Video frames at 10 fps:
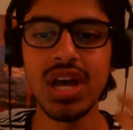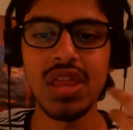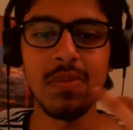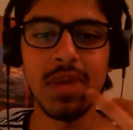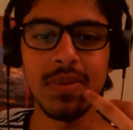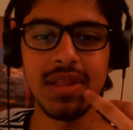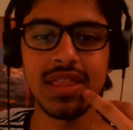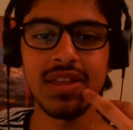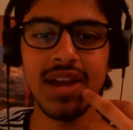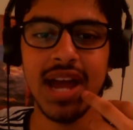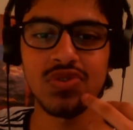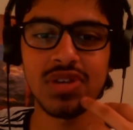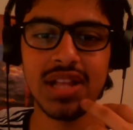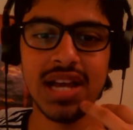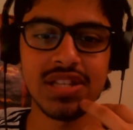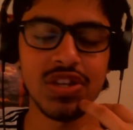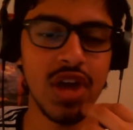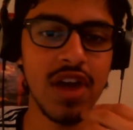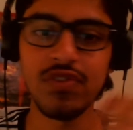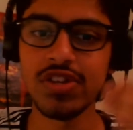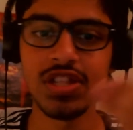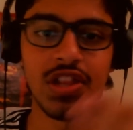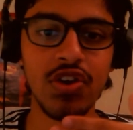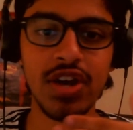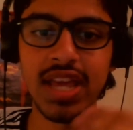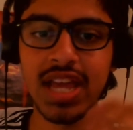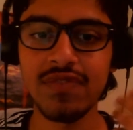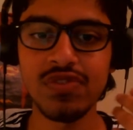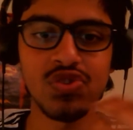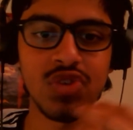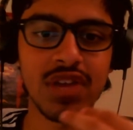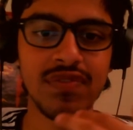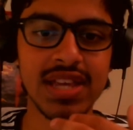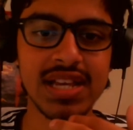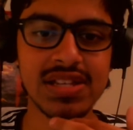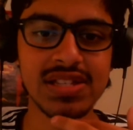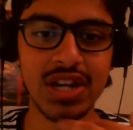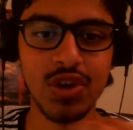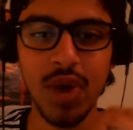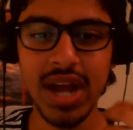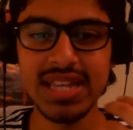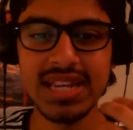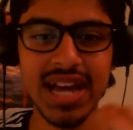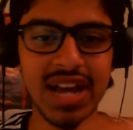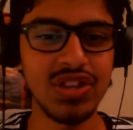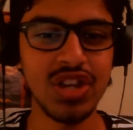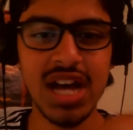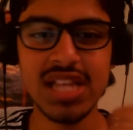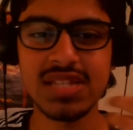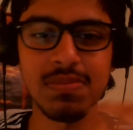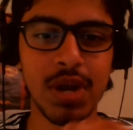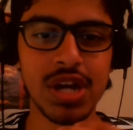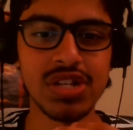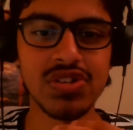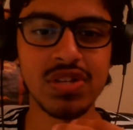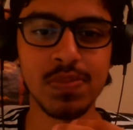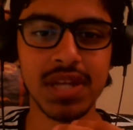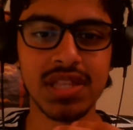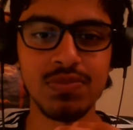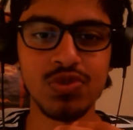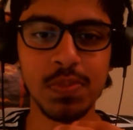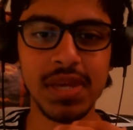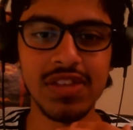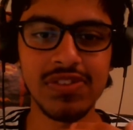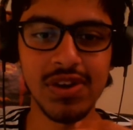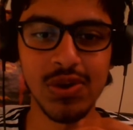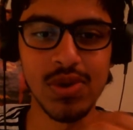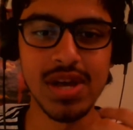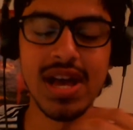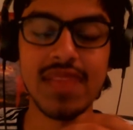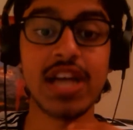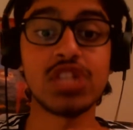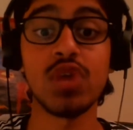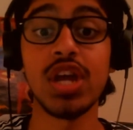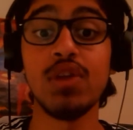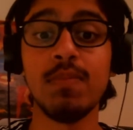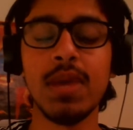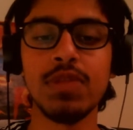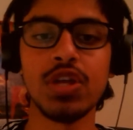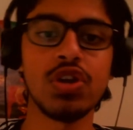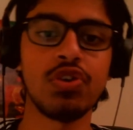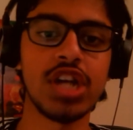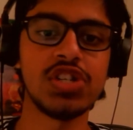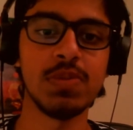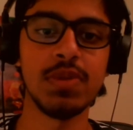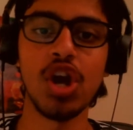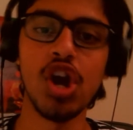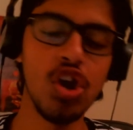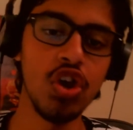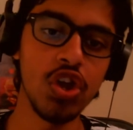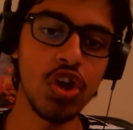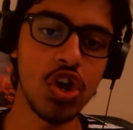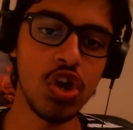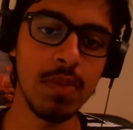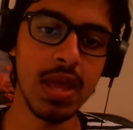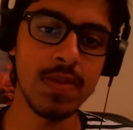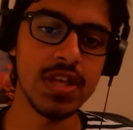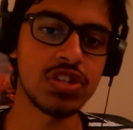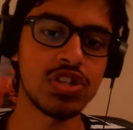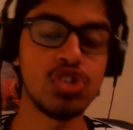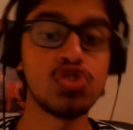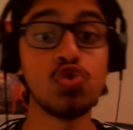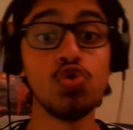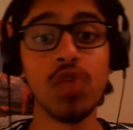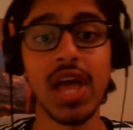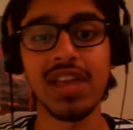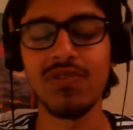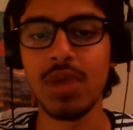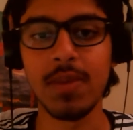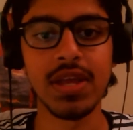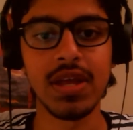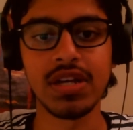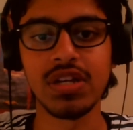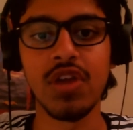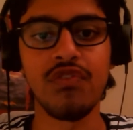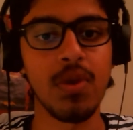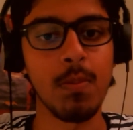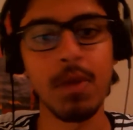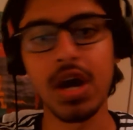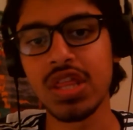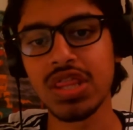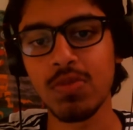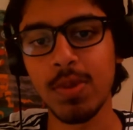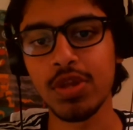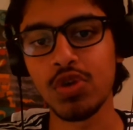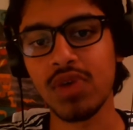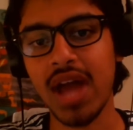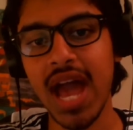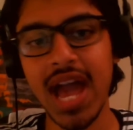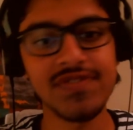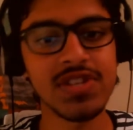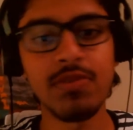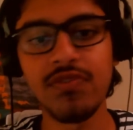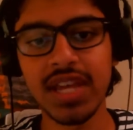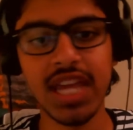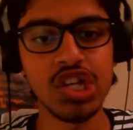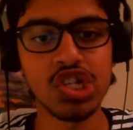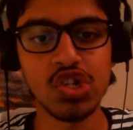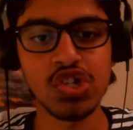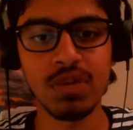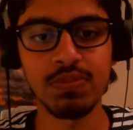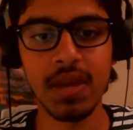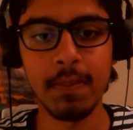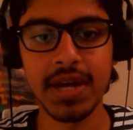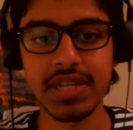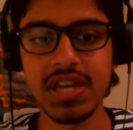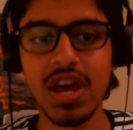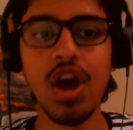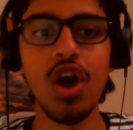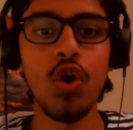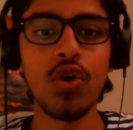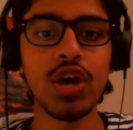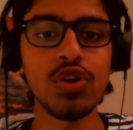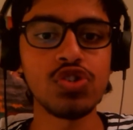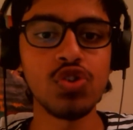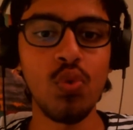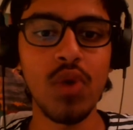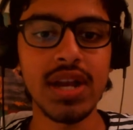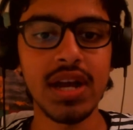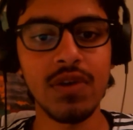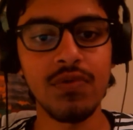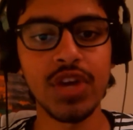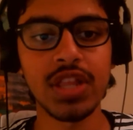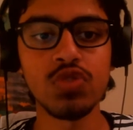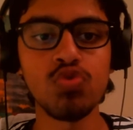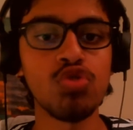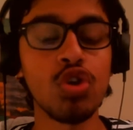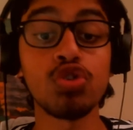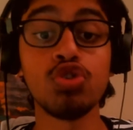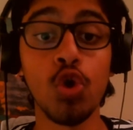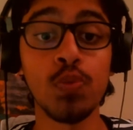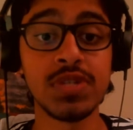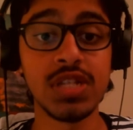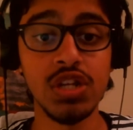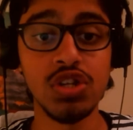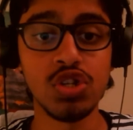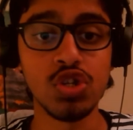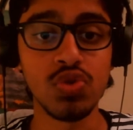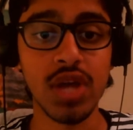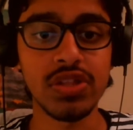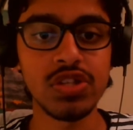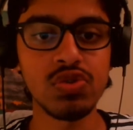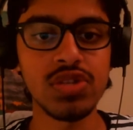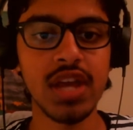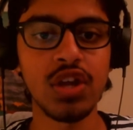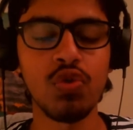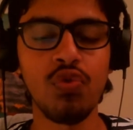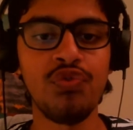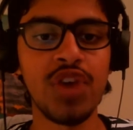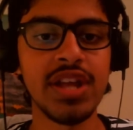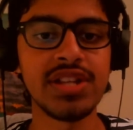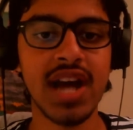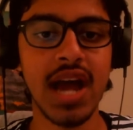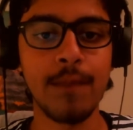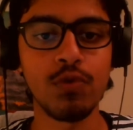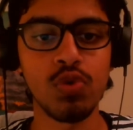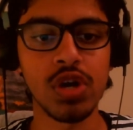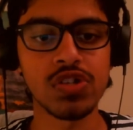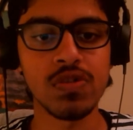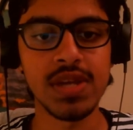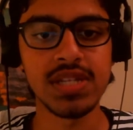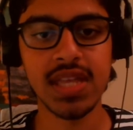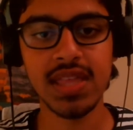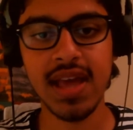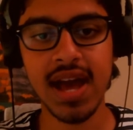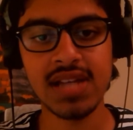that maybe like their actual classes, you know, everyone's learning, everyone's doing everything else. They're quite not as smart as you expect them to be, so that's why, you know, maybe they're graduating a bit earlier. Maybe they start school like in maybe a different month, or maybe they don't have summer vacation or something. But oh yeah, also when freaking this was a dope scene too. Like this was like, you know, very timed well. So basically the guys